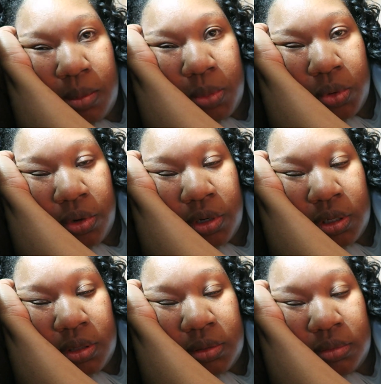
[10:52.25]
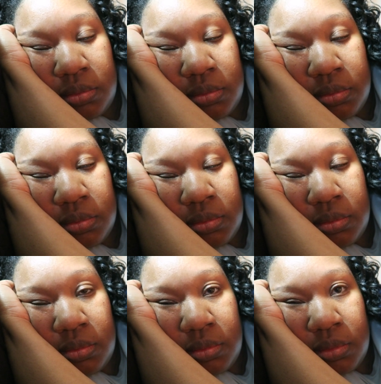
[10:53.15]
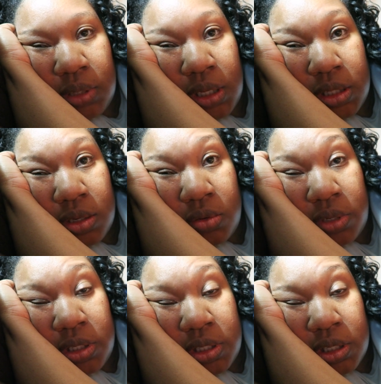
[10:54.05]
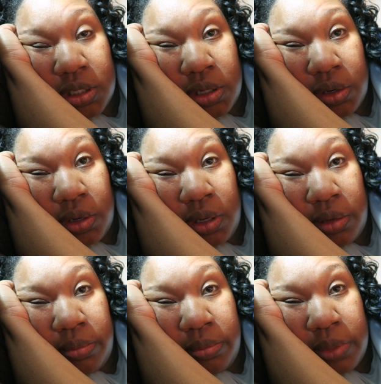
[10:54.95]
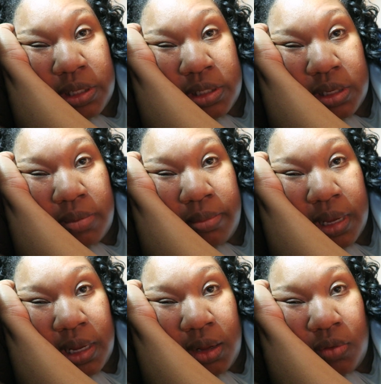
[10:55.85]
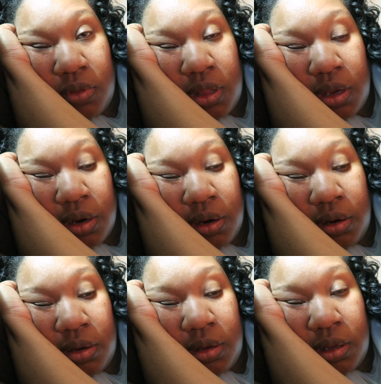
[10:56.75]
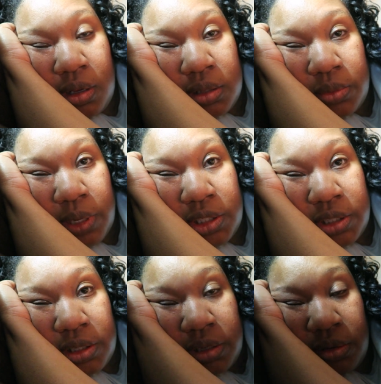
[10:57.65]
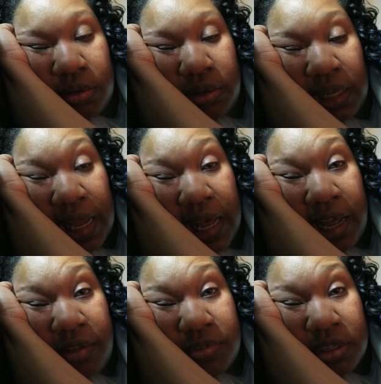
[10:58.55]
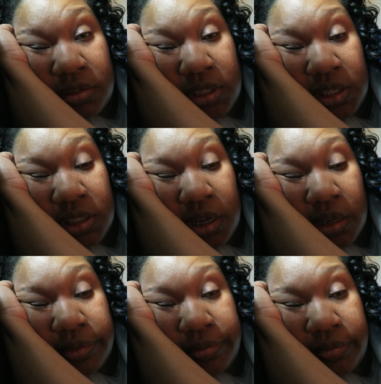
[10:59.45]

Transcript: I'm bored. It's only 6:30, but somebody over there is watching lives on TikTok